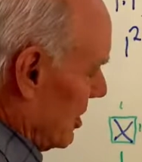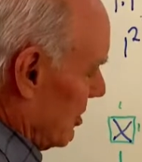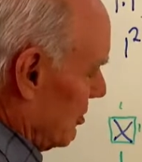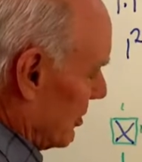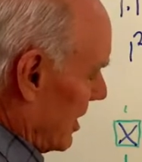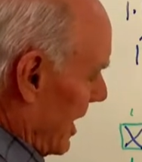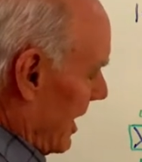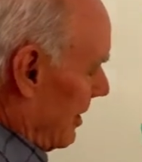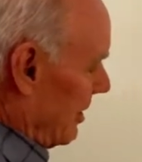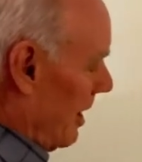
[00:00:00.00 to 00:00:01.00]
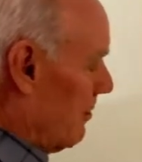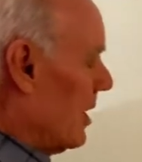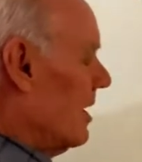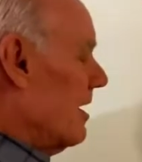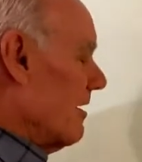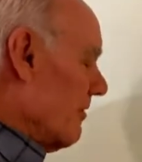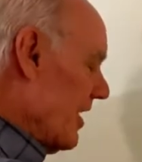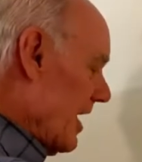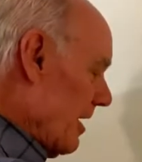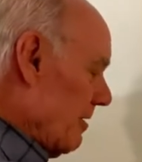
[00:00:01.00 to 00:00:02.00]
and you can add it up.
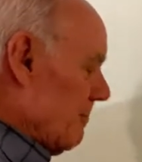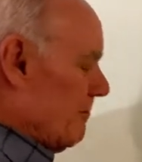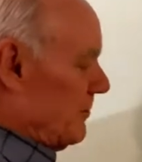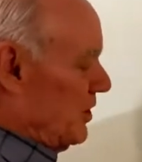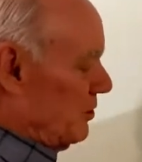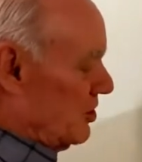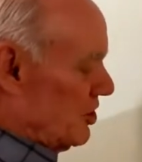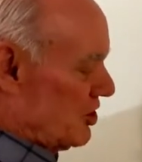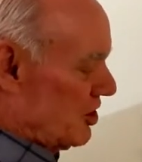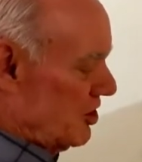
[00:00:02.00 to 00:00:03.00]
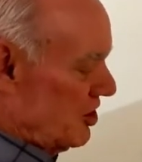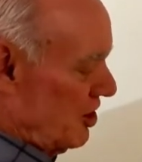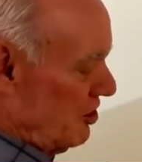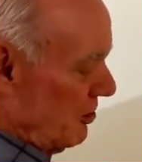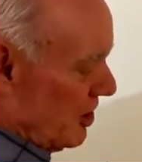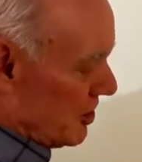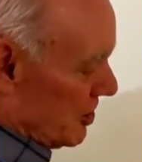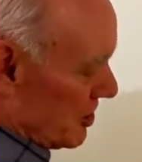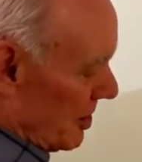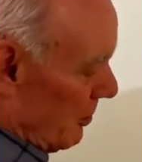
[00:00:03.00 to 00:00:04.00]
Then you can just continue this
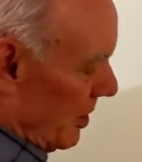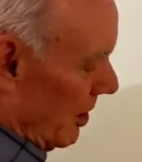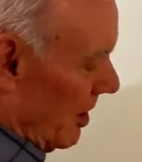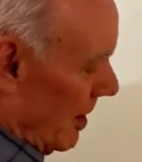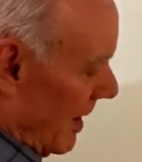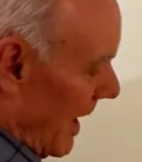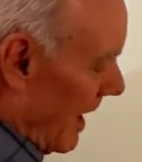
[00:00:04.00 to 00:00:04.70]
and say, well, I